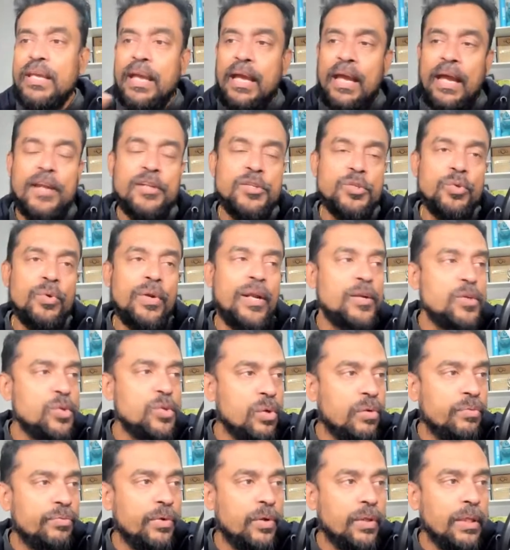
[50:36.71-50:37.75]
and so on and so
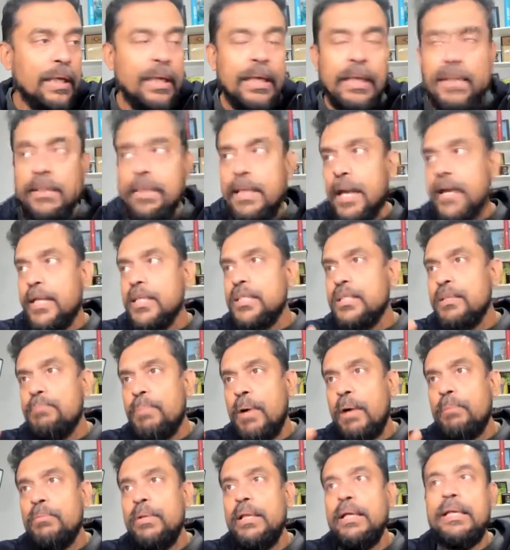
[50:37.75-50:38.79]
forth. That is the
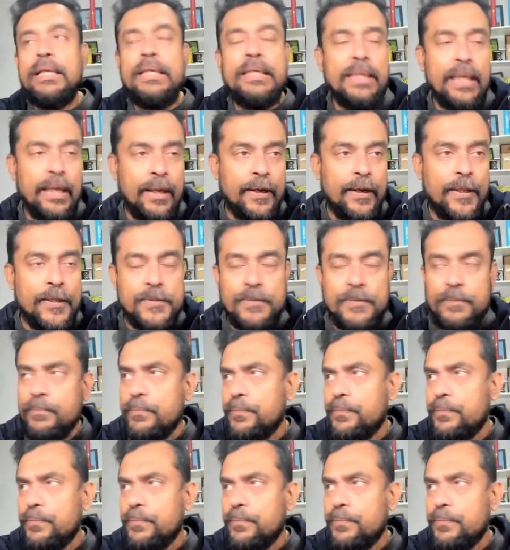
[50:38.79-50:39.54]
public DNS.